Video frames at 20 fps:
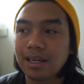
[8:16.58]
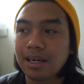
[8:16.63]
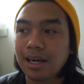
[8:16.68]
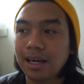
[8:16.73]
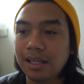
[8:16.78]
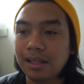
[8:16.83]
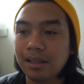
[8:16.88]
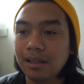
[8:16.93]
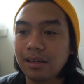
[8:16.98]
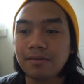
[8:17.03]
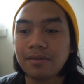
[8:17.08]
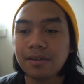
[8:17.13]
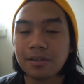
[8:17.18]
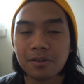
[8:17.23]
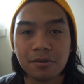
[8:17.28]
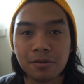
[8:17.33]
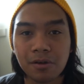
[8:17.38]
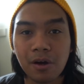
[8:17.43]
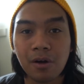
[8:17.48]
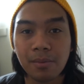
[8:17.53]
I love it
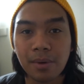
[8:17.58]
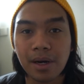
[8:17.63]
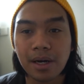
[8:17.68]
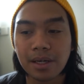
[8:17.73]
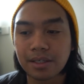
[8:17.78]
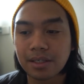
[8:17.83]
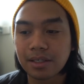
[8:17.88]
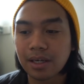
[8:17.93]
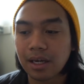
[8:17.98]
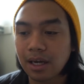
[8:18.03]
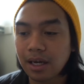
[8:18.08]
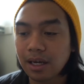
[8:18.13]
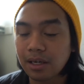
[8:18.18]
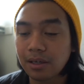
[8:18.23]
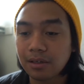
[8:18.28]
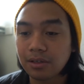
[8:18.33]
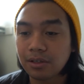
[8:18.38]
so much. I